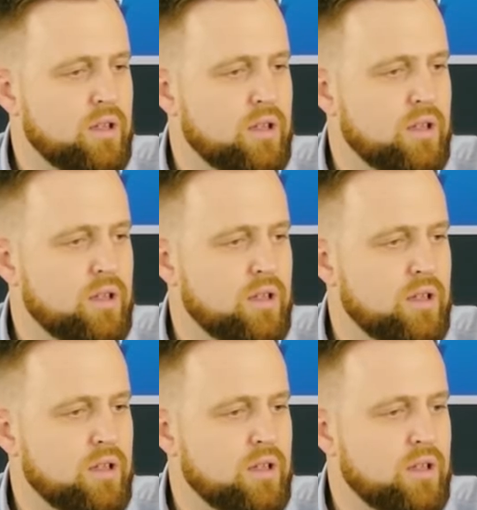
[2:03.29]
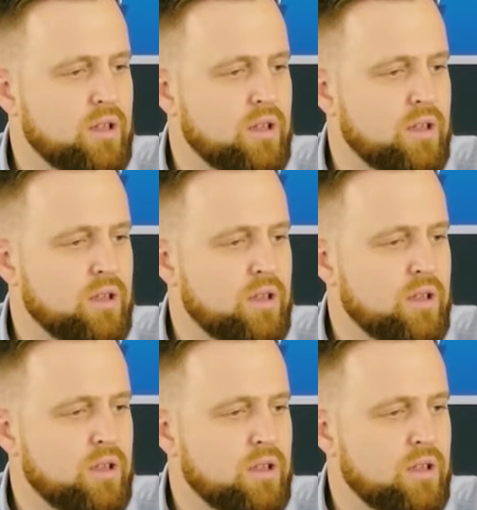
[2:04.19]

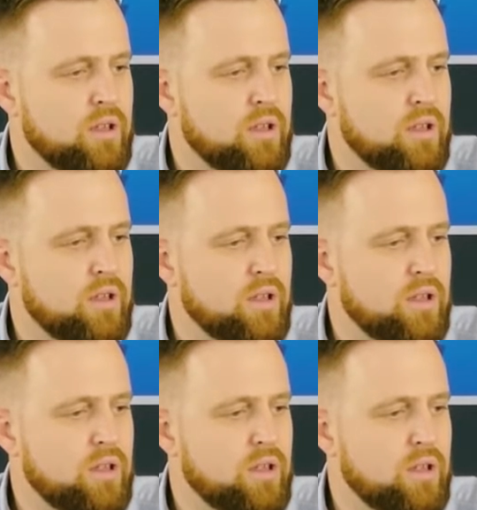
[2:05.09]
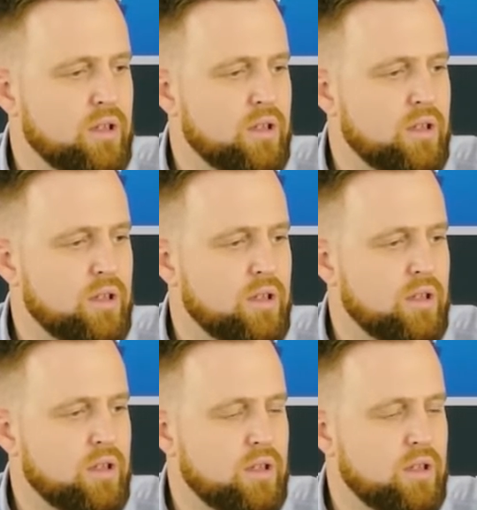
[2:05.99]
This person isn't speaking.